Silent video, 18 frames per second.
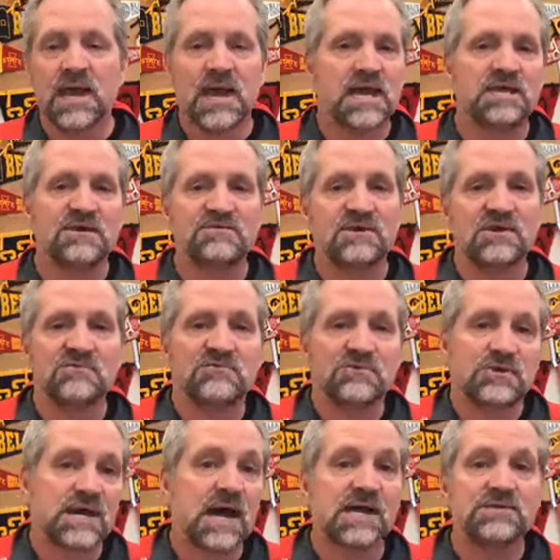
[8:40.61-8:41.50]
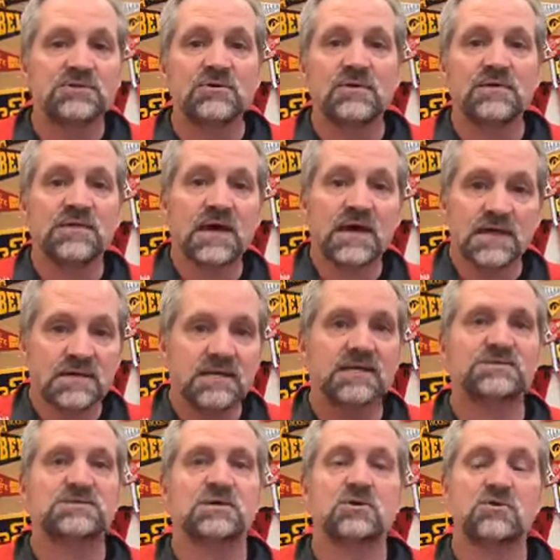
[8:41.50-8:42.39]
And even if they're not doing that,
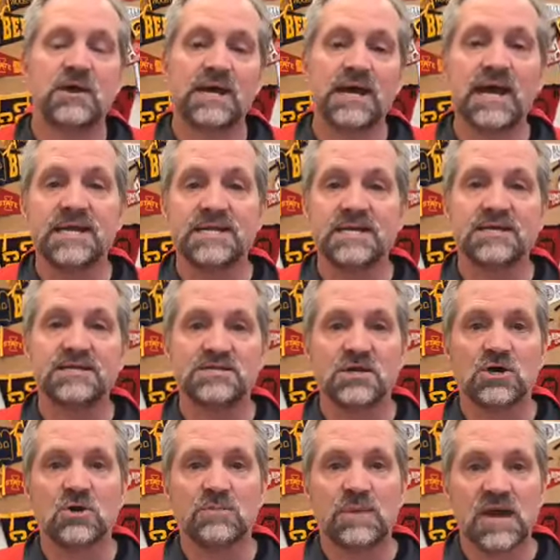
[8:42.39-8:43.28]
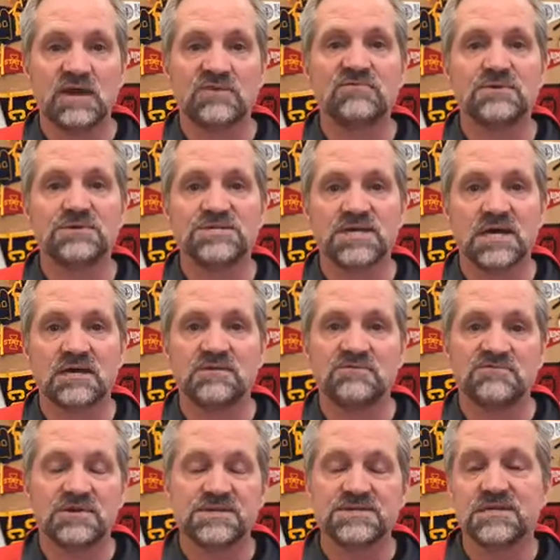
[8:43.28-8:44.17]
it's a great idea to go back for a
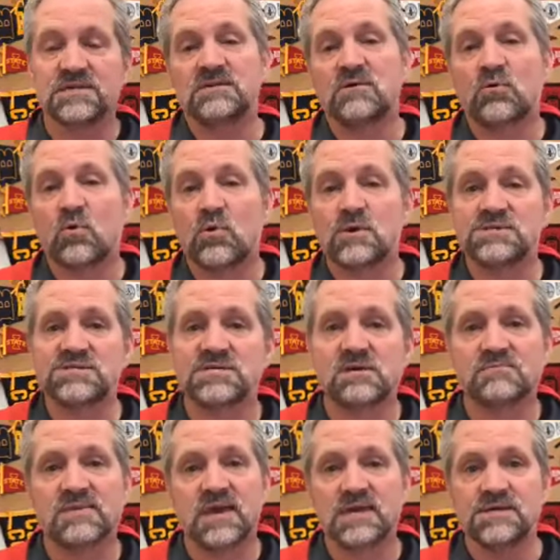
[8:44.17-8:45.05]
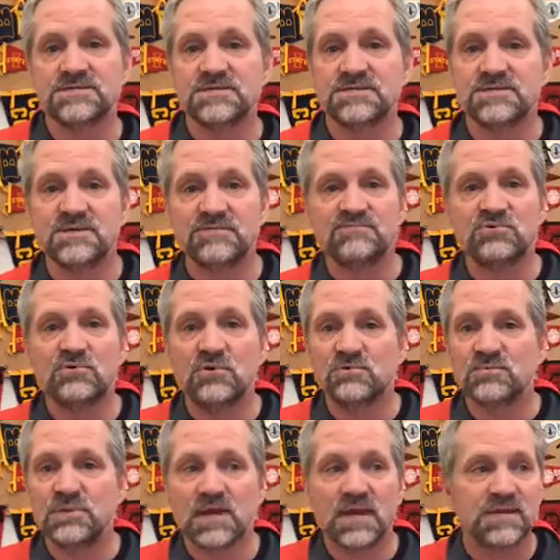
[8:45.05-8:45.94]
second visit, or in some cases, if you
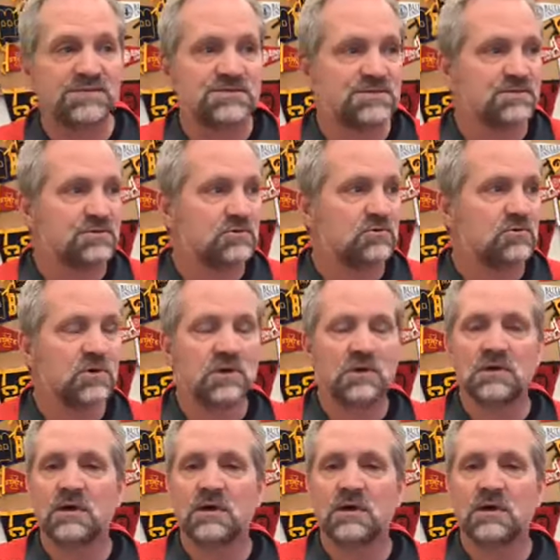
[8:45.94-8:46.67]
applied to,